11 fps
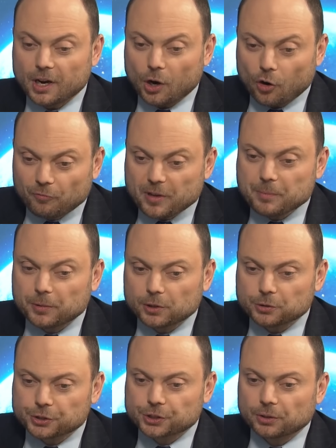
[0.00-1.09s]
of people
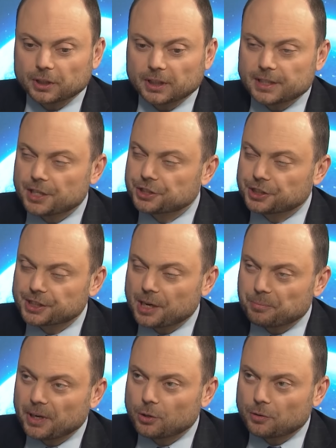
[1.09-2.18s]
who stood at Nadezhdin's
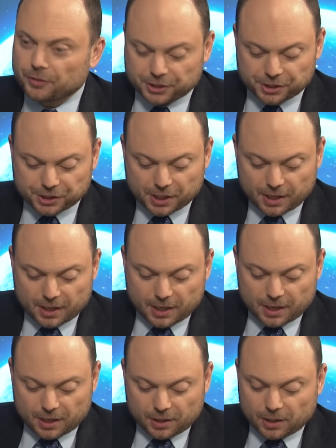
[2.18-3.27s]
campaign offices
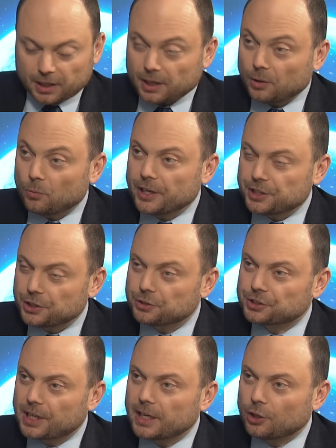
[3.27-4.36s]
waiting to
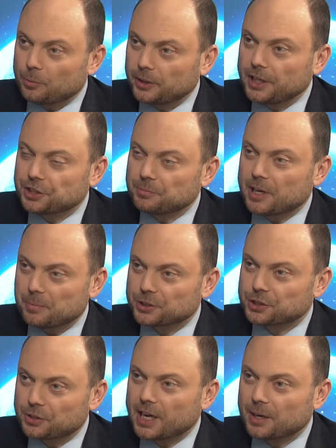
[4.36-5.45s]
sign nomination papers
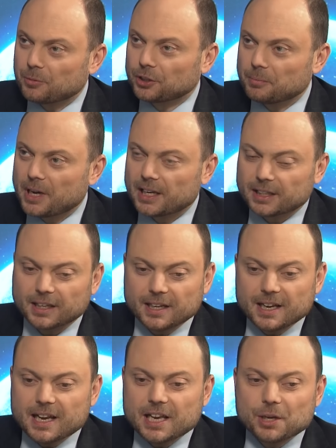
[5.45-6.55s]
to get him on the ballot.
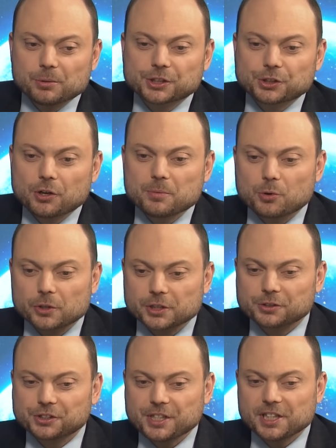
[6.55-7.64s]
It was so important
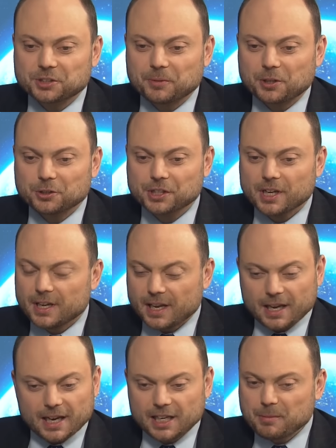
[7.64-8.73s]
to see this because
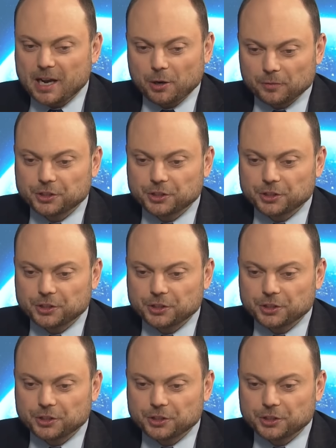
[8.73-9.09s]
in a matter of